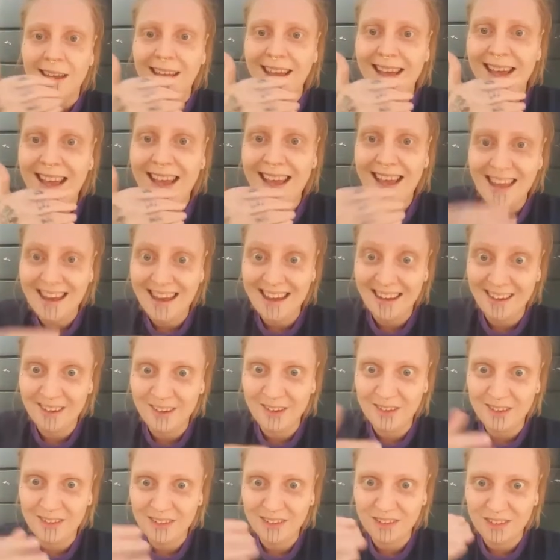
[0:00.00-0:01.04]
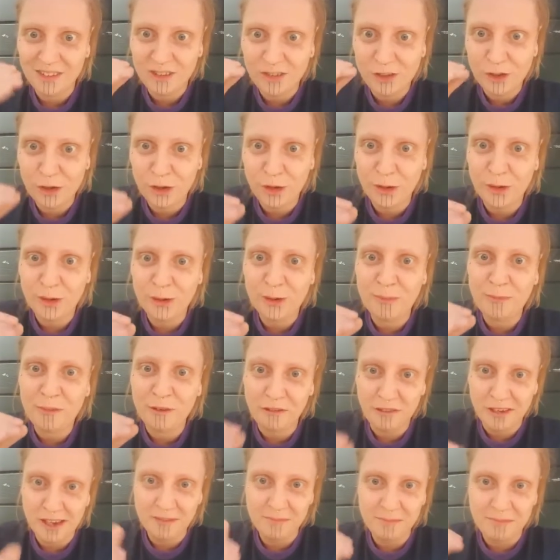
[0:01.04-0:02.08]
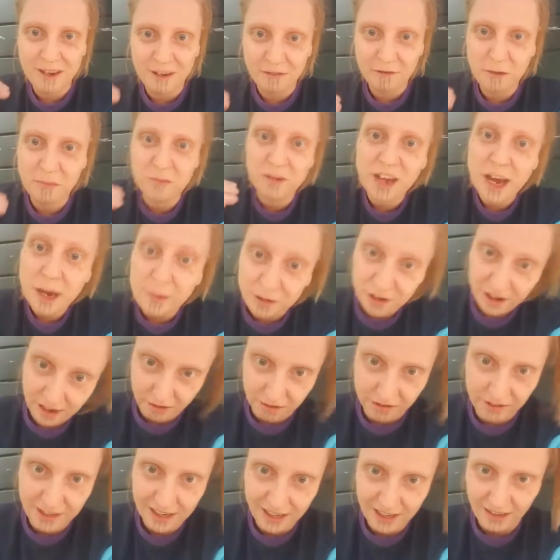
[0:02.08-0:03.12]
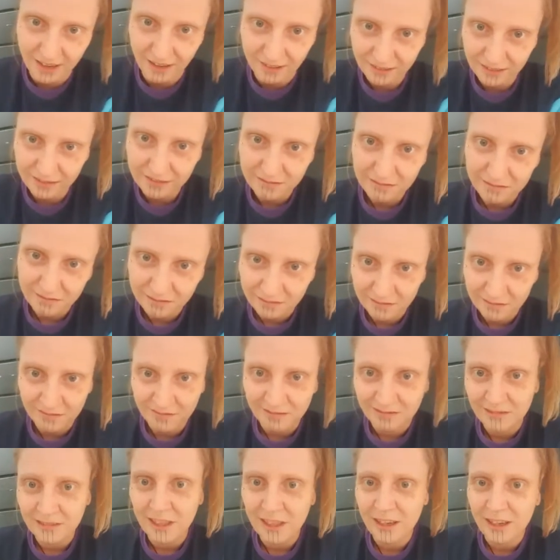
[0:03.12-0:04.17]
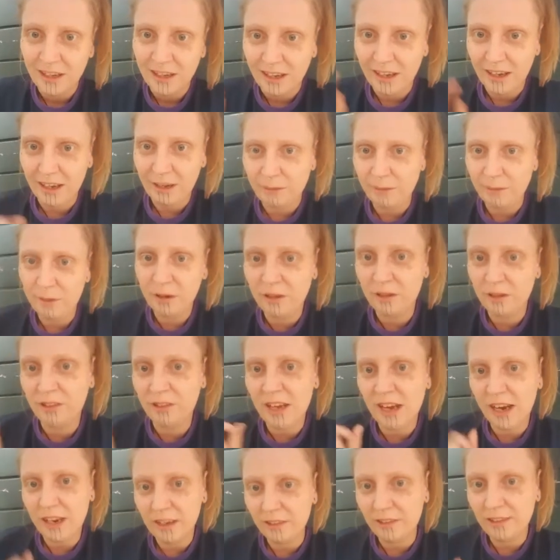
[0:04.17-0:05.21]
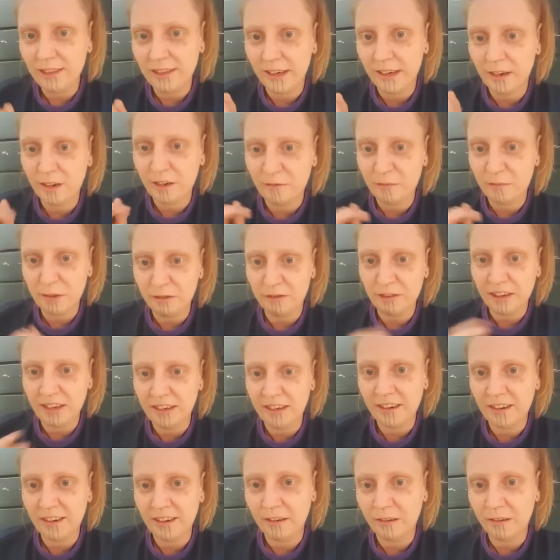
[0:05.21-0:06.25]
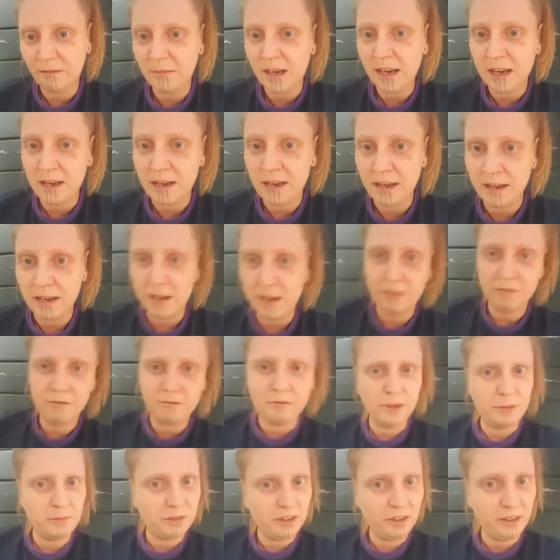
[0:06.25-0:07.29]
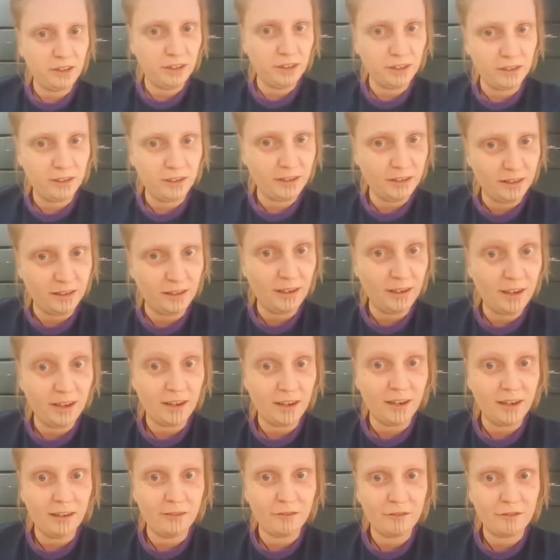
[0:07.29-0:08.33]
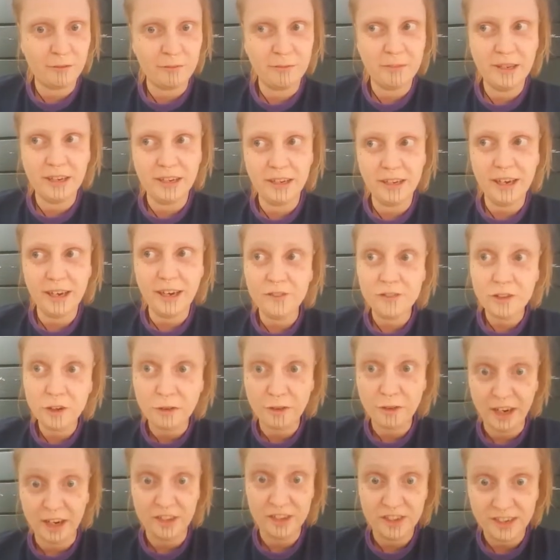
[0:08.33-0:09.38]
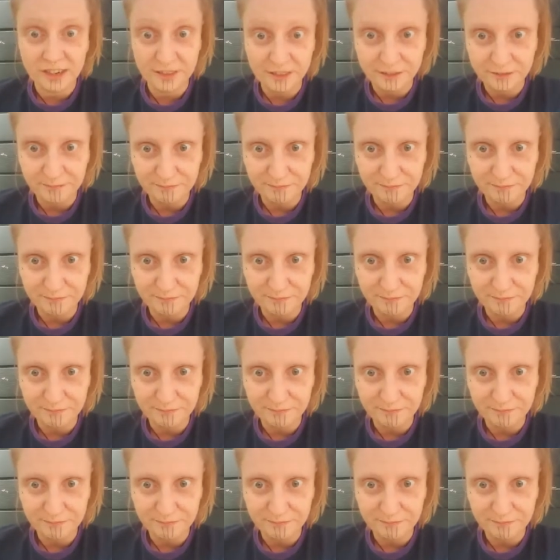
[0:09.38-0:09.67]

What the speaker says: and to prevent me from shapeshifting. It was actually preventing my reptilian DNA from being integrated.